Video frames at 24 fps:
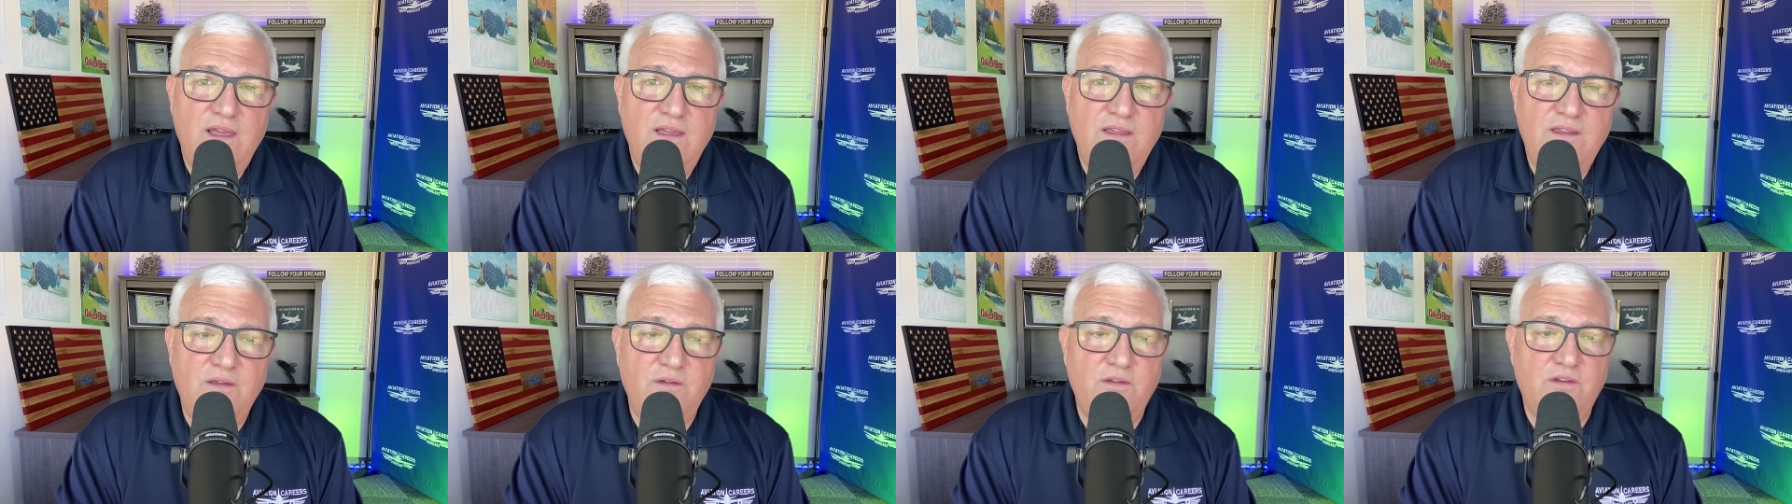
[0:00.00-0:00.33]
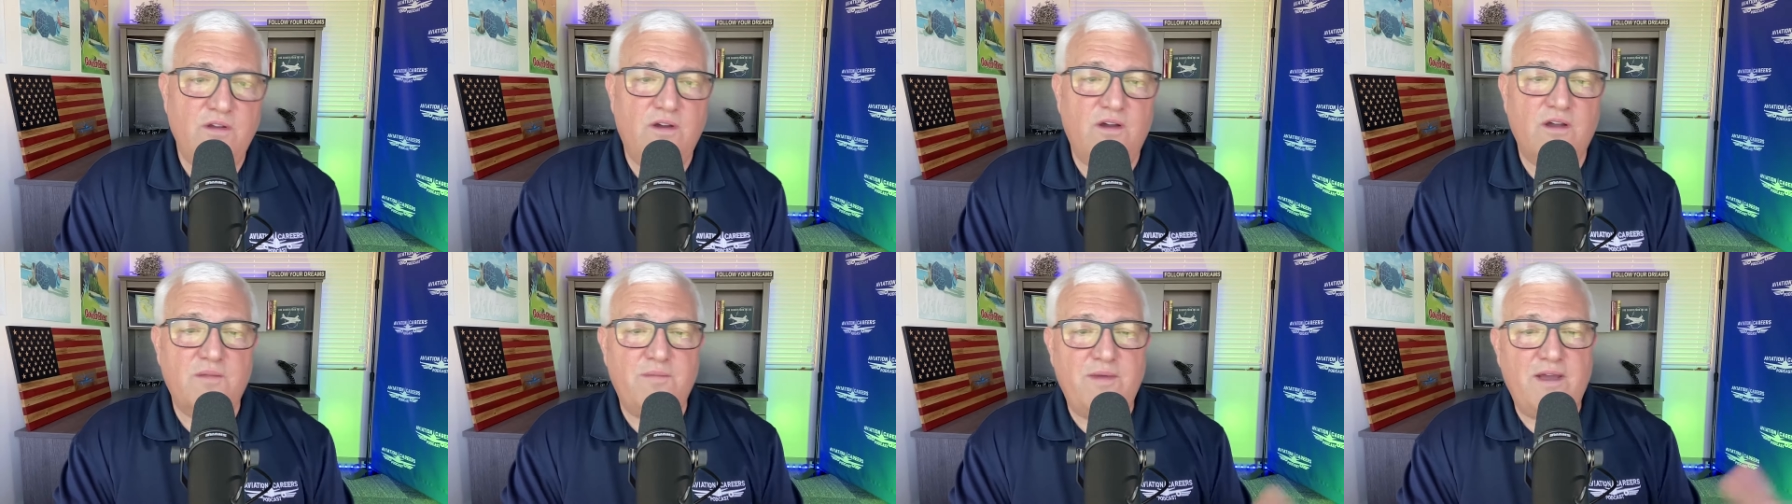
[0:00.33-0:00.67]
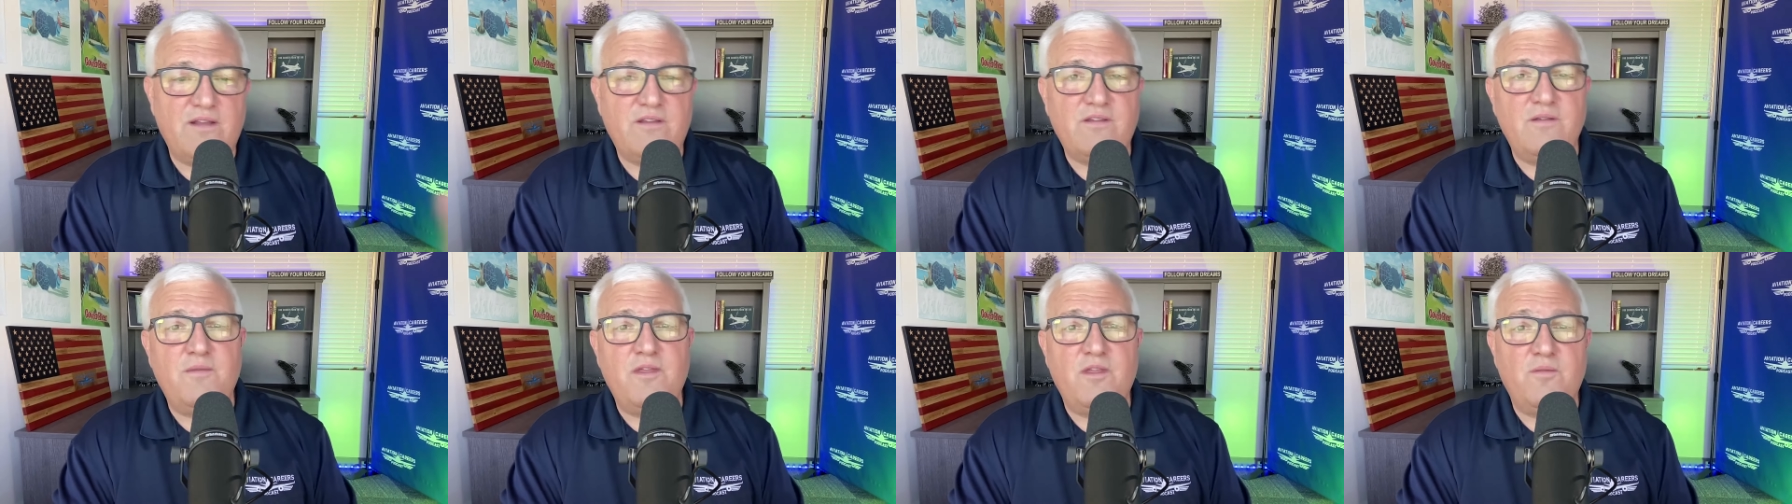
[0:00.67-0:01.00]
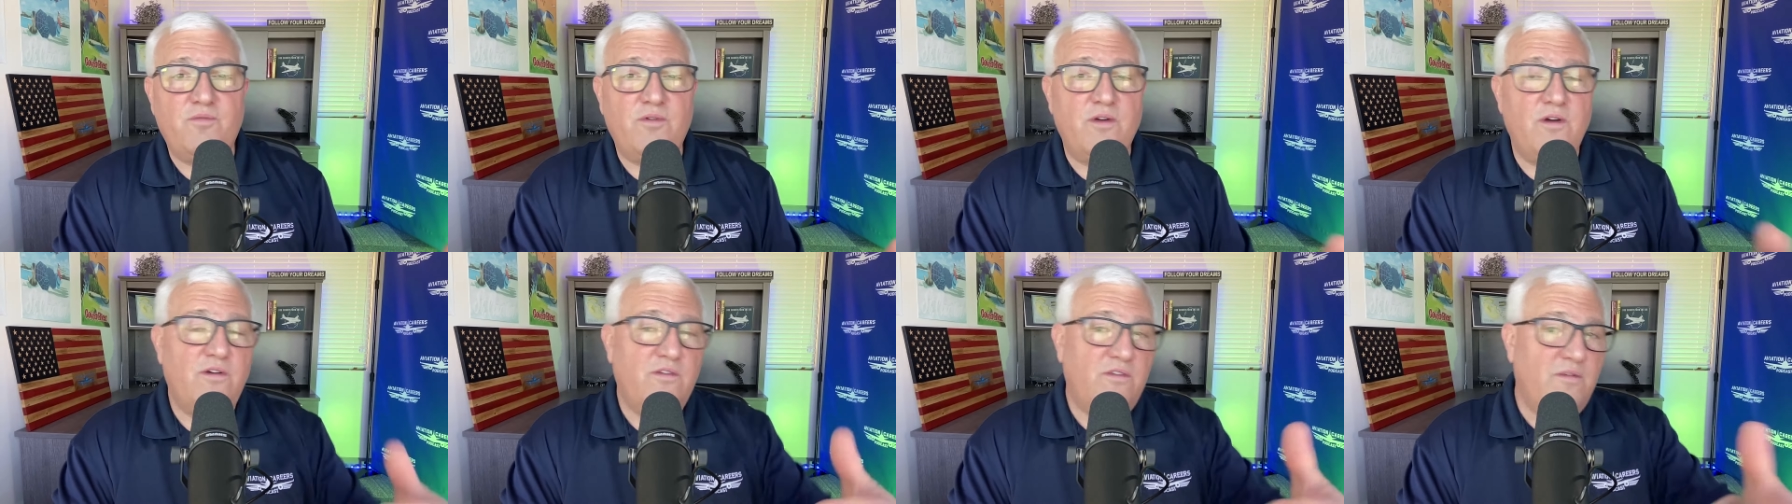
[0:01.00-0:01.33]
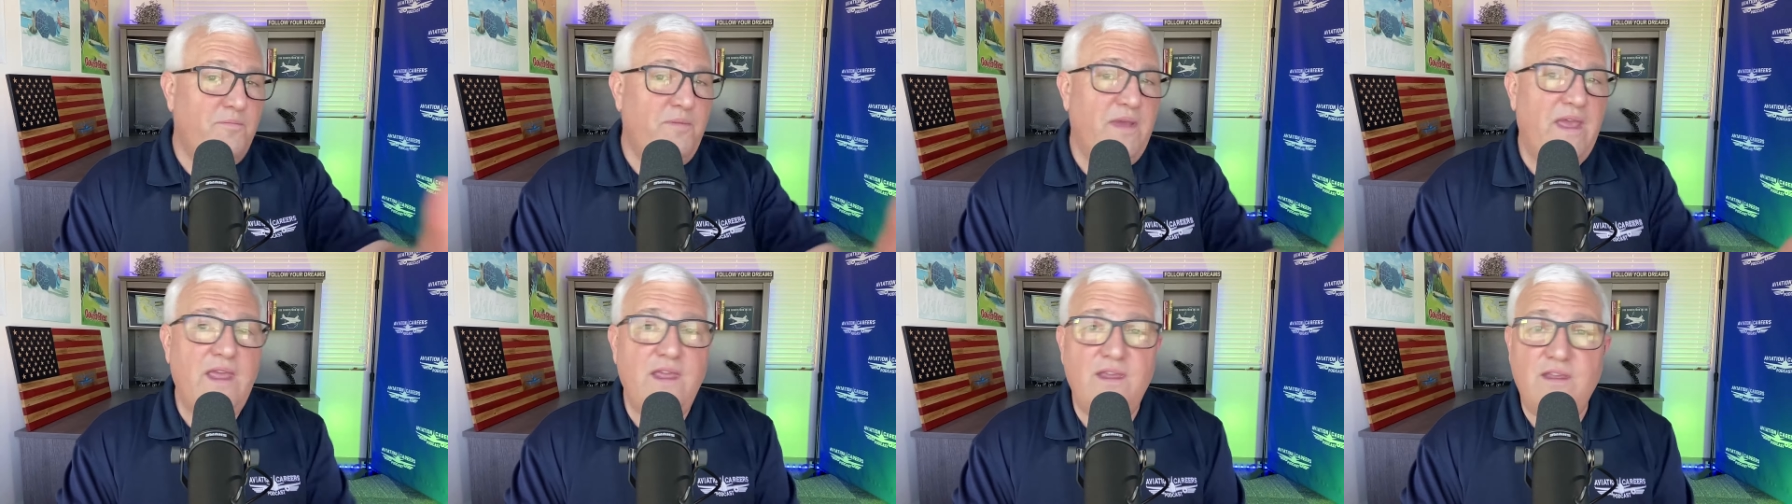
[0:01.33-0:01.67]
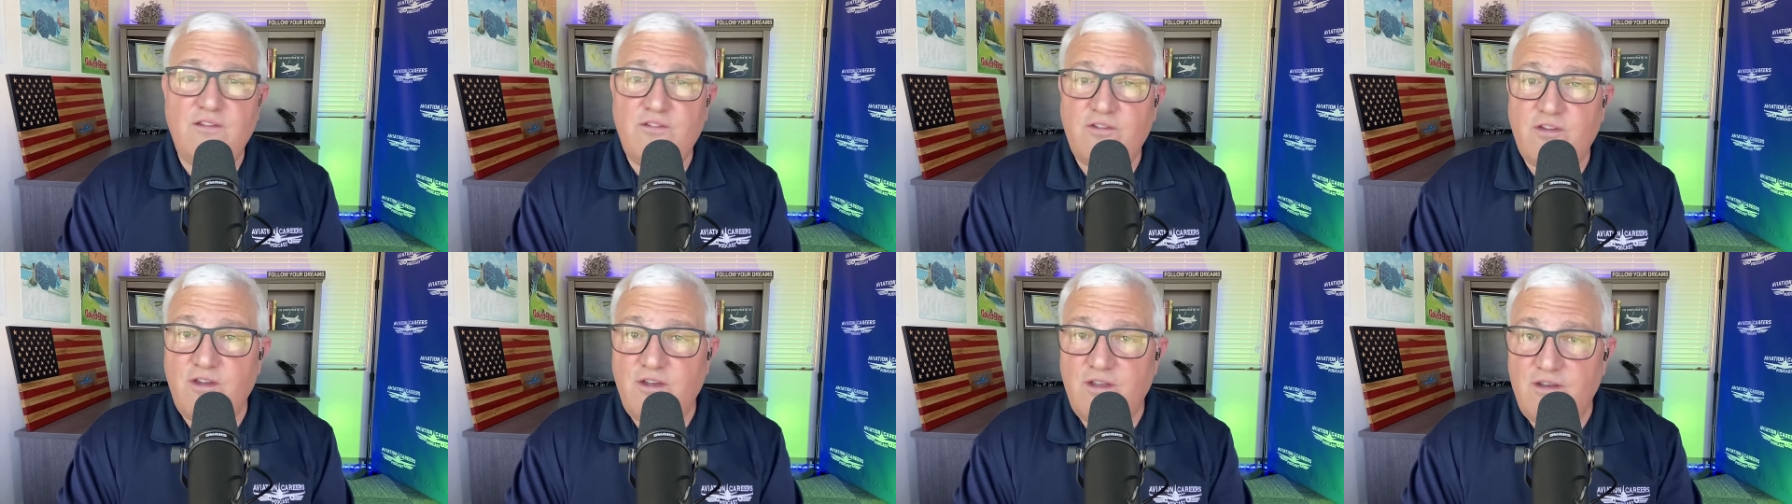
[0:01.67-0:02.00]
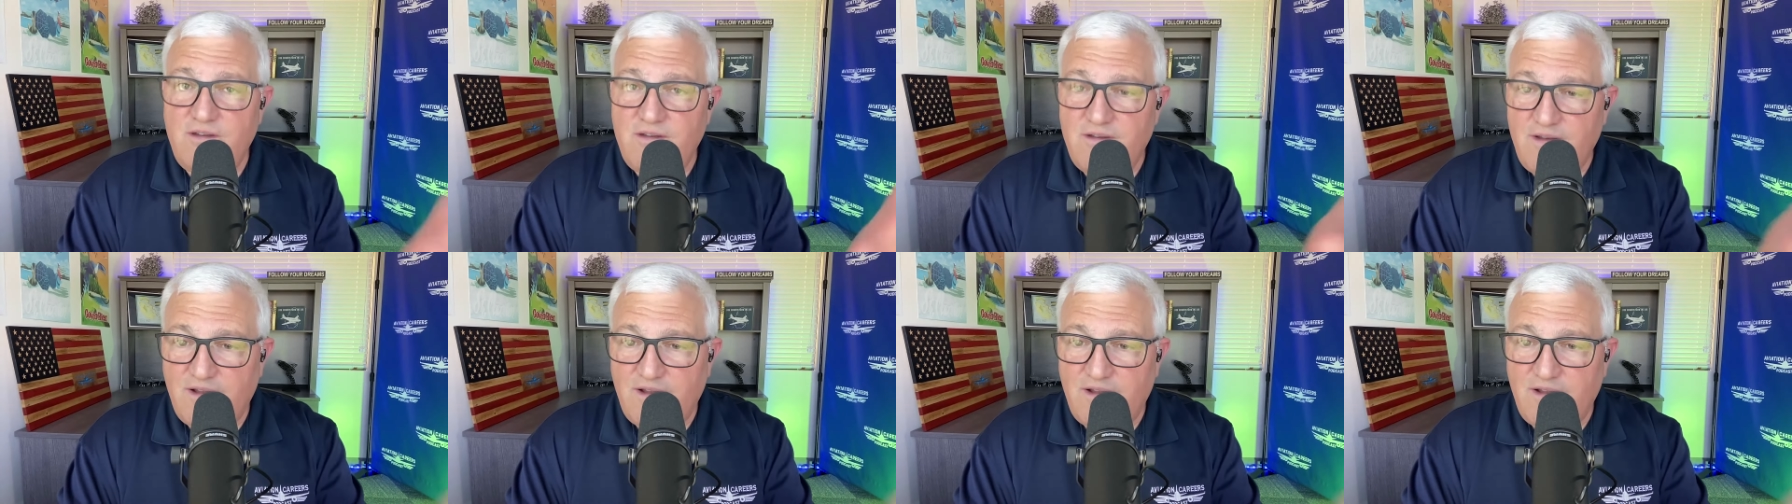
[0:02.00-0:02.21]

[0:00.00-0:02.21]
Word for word: You know, we talk about some of the pros, the pay is good.